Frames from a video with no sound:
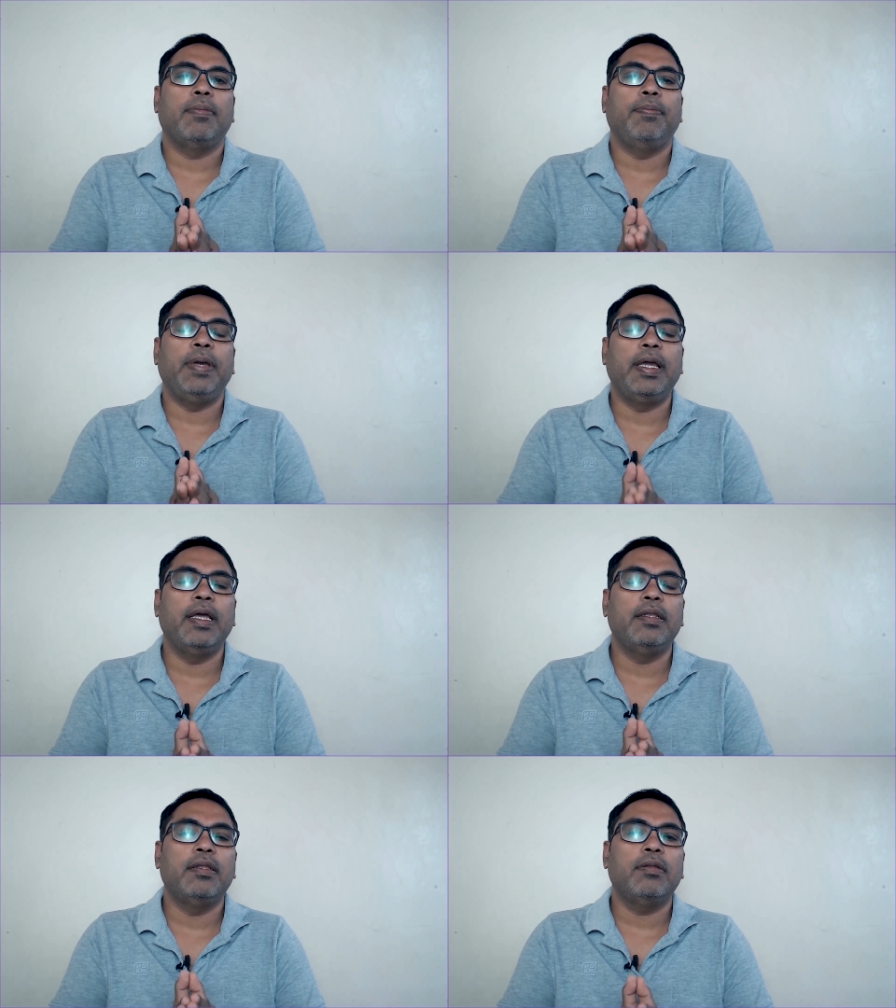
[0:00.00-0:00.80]

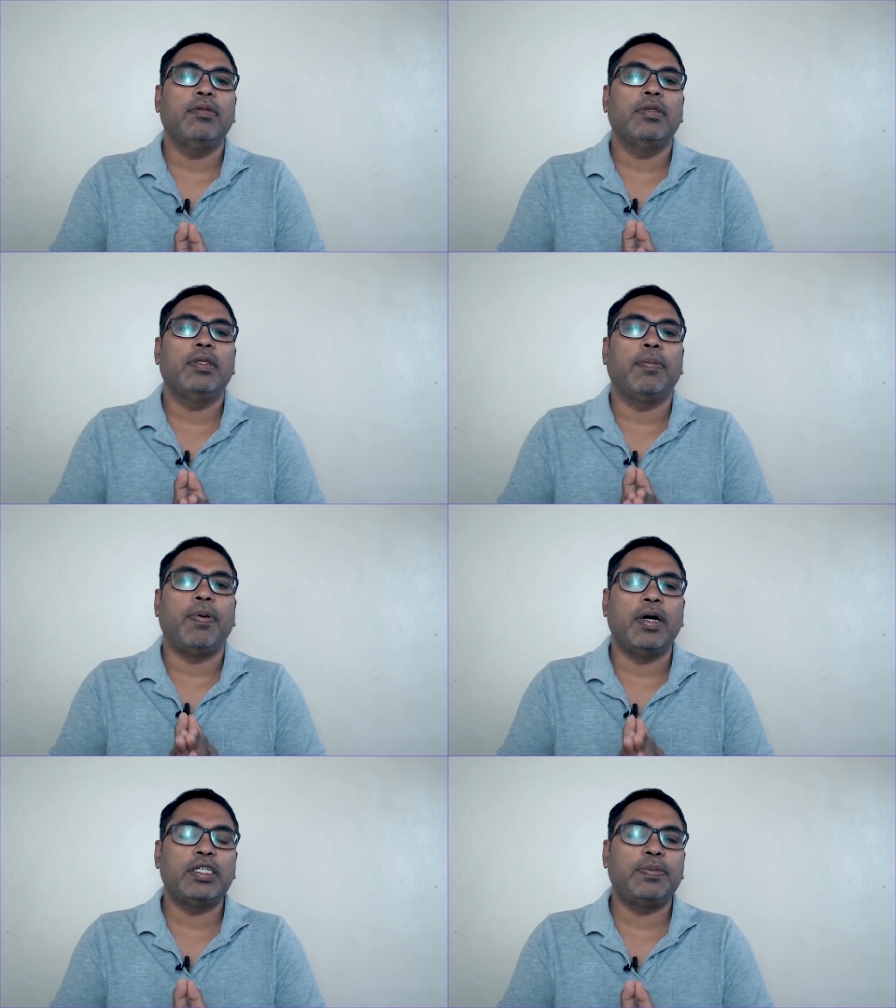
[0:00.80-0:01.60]
begin the
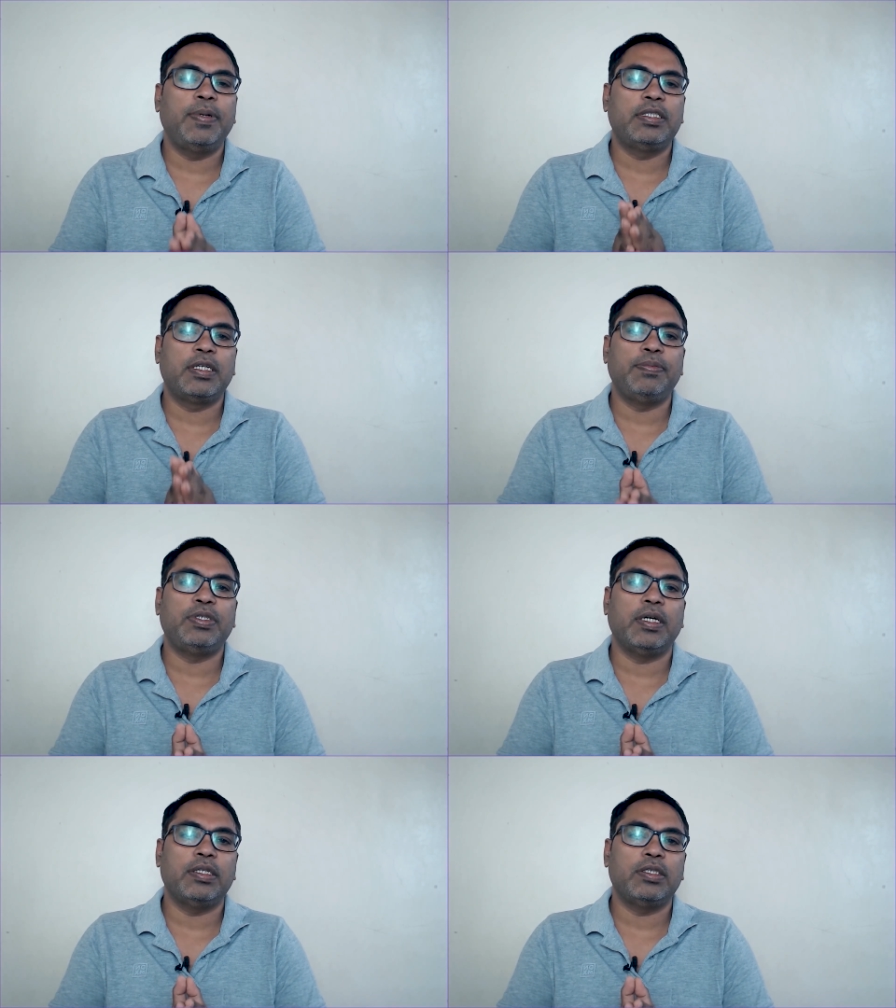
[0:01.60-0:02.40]
first
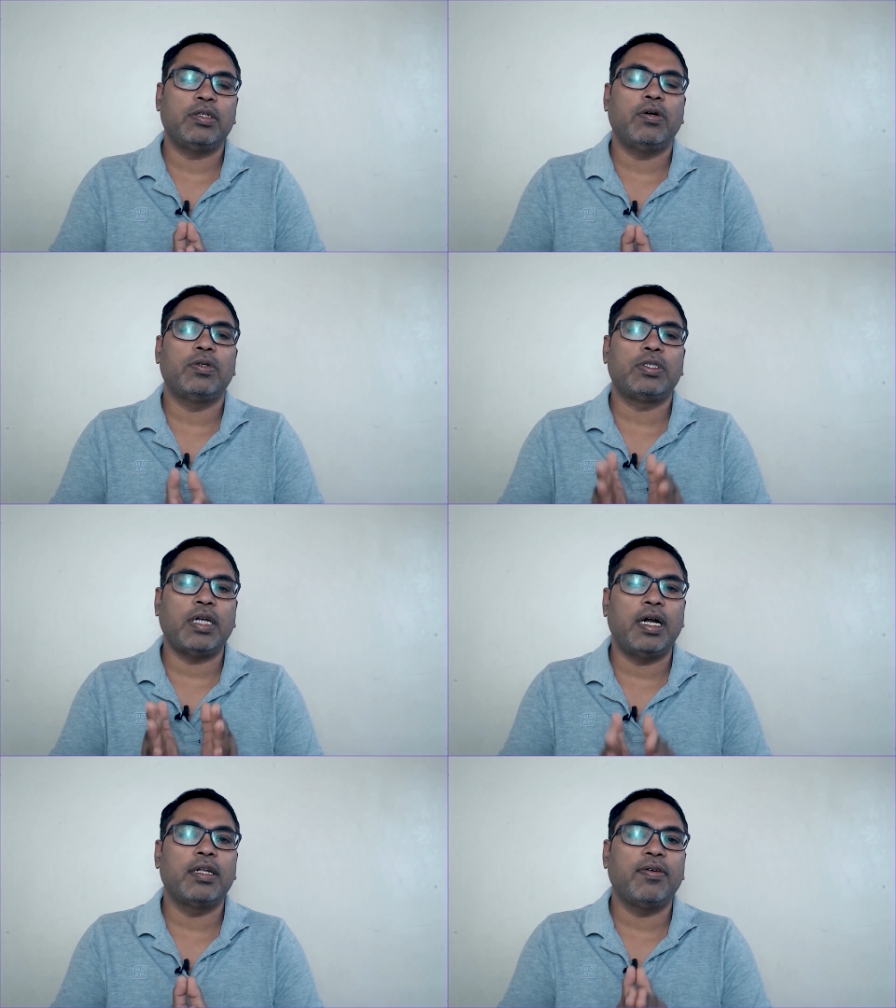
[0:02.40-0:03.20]
prescriptions or
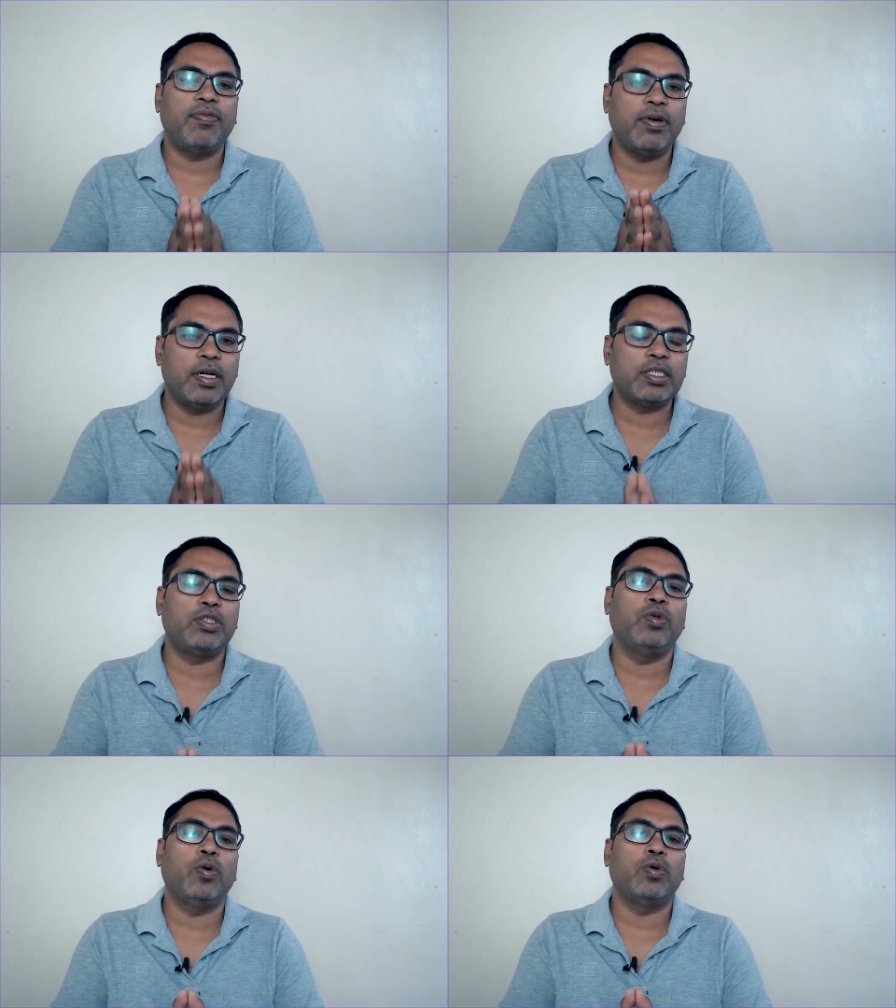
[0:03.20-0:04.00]
start the
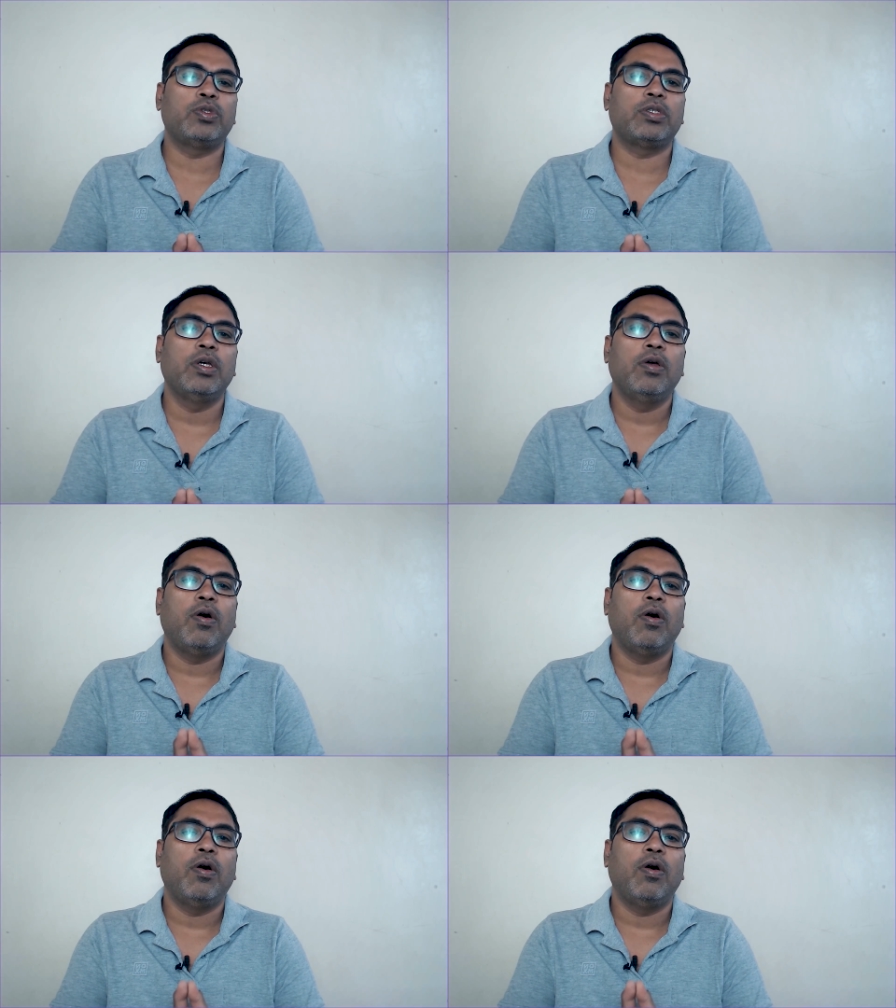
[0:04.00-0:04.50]
first dose